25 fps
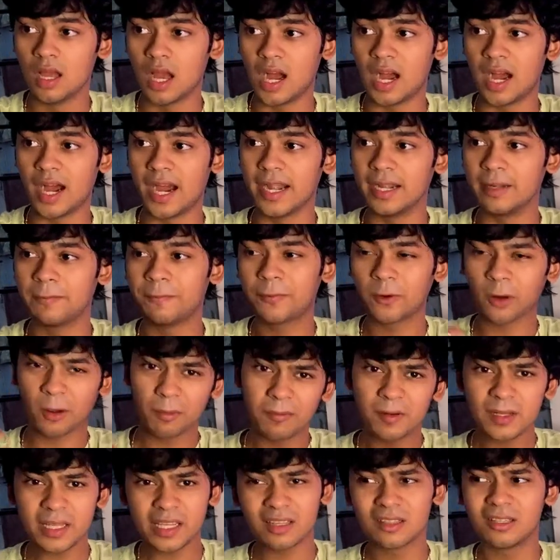I
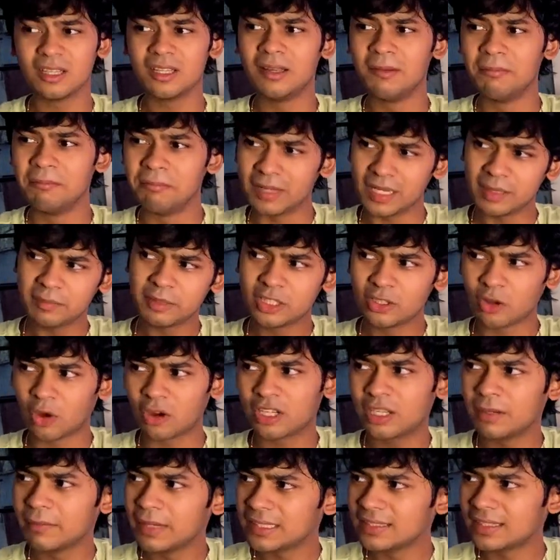probably maybe
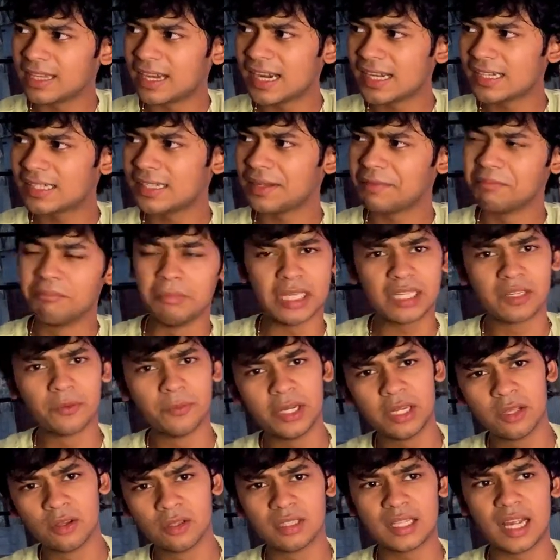document that, make a
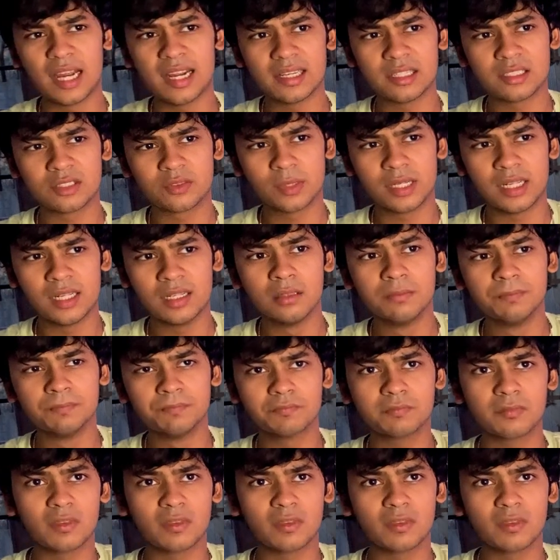video on that as well.